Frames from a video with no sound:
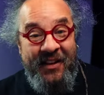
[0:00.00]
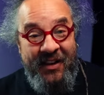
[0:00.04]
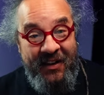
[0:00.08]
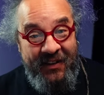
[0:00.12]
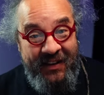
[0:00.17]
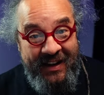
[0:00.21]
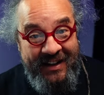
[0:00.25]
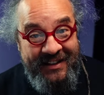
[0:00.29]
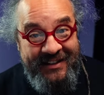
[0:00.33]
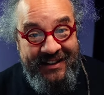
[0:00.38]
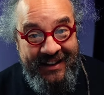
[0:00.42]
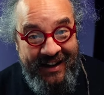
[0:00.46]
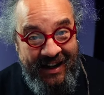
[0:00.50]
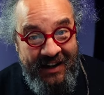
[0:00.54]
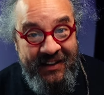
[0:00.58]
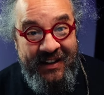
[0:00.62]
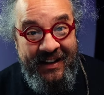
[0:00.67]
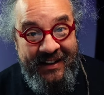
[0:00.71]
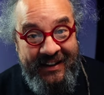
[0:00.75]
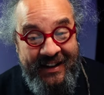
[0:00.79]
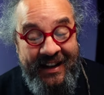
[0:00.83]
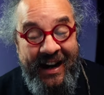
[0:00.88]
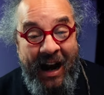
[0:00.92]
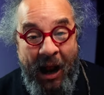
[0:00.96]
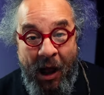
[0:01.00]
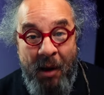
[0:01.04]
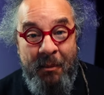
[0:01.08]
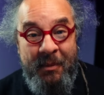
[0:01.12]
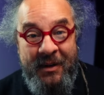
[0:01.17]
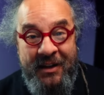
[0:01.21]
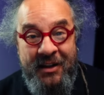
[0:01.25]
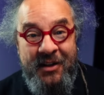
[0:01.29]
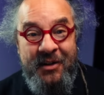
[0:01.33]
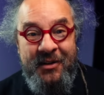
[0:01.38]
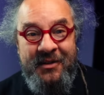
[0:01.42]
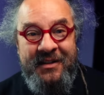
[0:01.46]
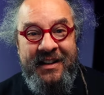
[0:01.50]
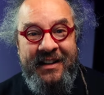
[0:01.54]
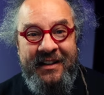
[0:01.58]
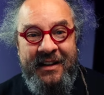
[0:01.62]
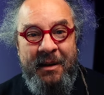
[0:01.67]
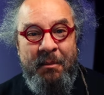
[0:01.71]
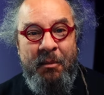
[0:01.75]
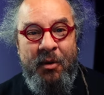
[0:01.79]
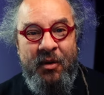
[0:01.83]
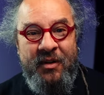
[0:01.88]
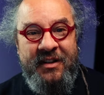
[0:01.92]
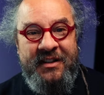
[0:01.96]
and the things that I think that I'll be using
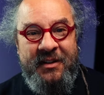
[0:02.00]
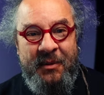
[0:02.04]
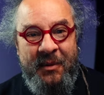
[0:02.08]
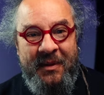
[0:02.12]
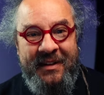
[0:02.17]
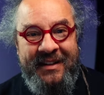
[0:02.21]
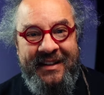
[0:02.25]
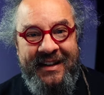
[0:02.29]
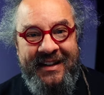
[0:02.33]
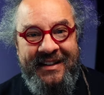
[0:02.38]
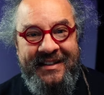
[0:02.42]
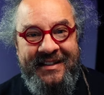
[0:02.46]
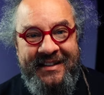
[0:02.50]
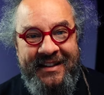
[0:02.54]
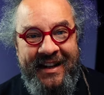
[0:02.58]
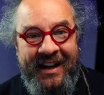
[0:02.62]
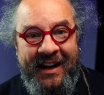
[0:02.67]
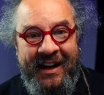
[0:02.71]
the most with this